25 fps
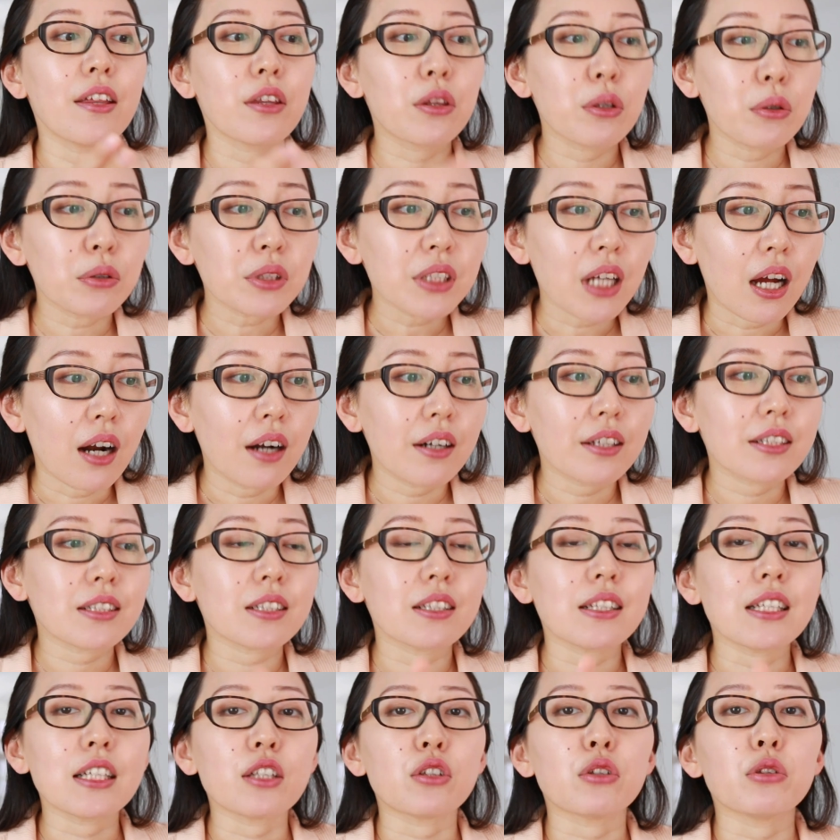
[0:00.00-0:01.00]
Those
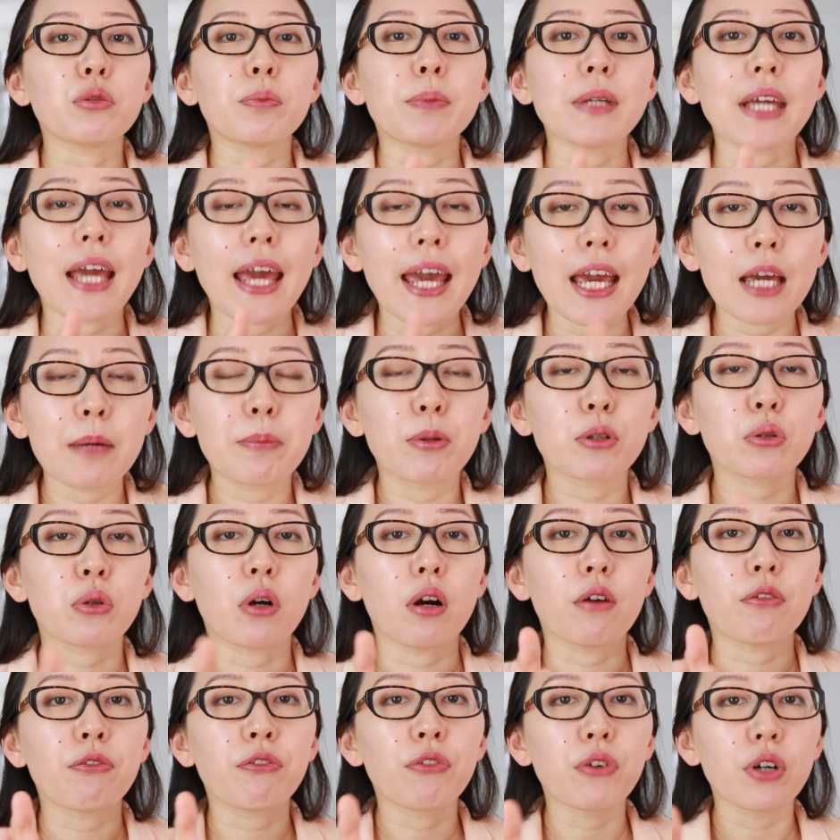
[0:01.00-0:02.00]
artists need to be able to
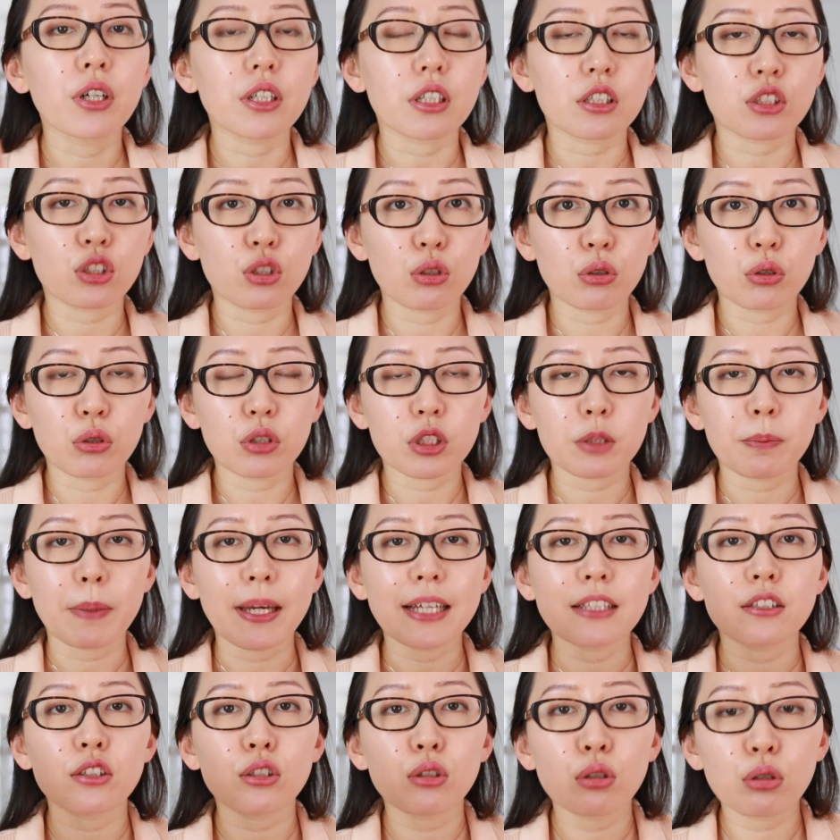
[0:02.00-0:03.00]
afford the studio
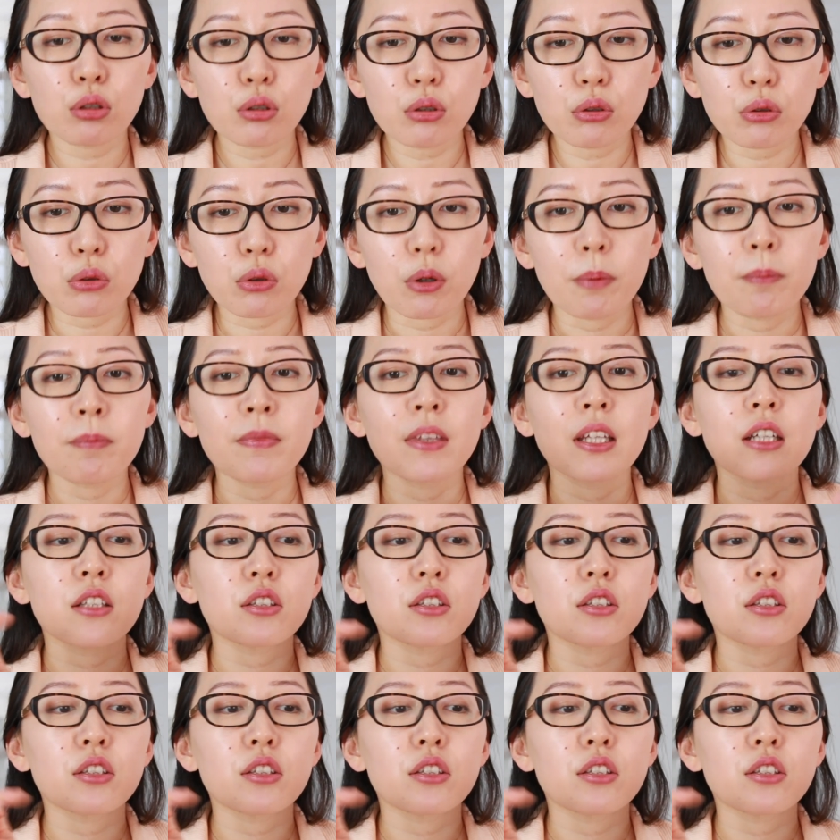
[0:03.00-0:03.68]
space too,